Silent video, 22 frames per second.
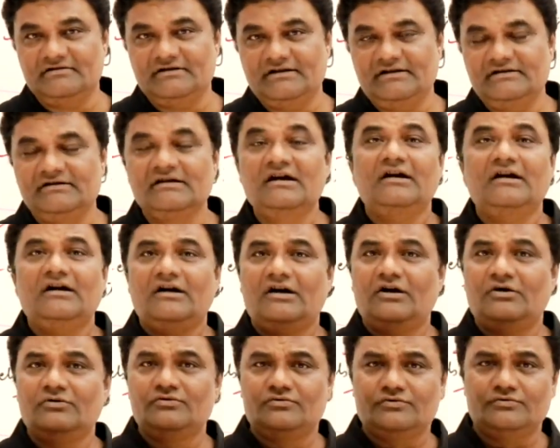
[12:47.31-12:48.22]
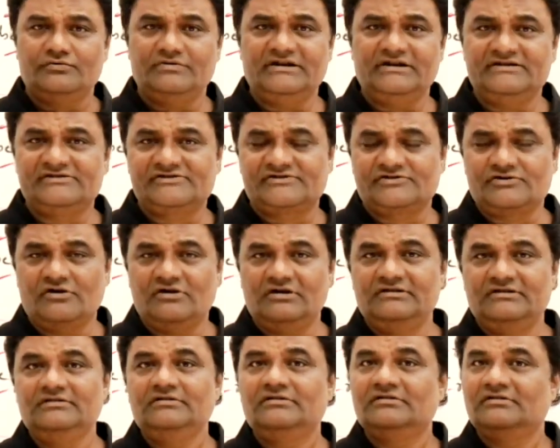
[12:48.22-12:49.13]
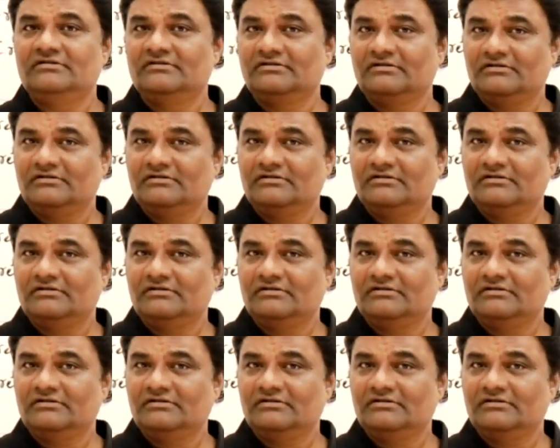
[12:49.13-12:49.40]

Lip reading: right? How to install